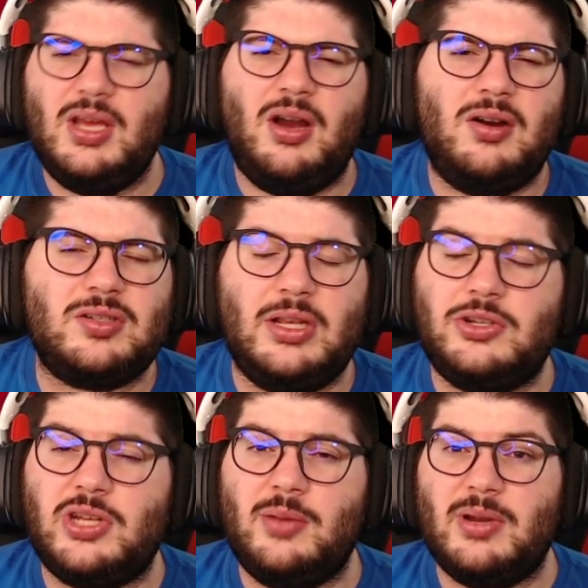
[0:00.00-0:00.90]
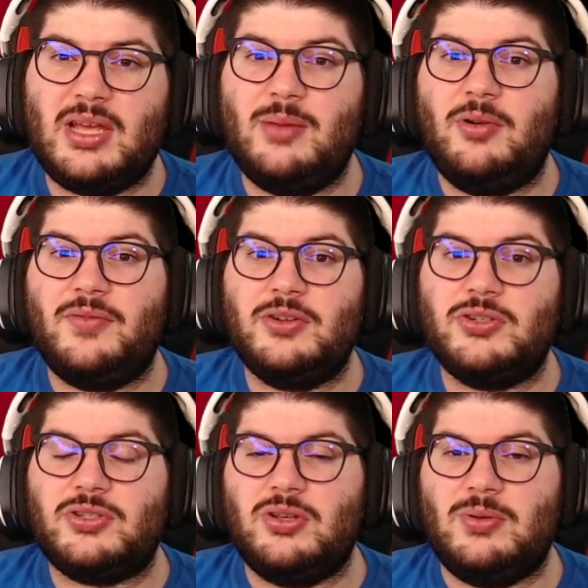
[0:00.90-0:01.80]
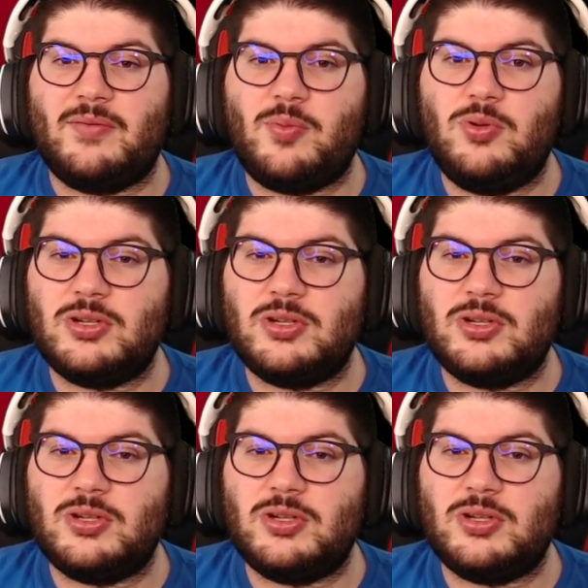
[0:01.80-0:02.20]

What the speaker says: Oxlade-Chamberlain came off injured. So Liverpool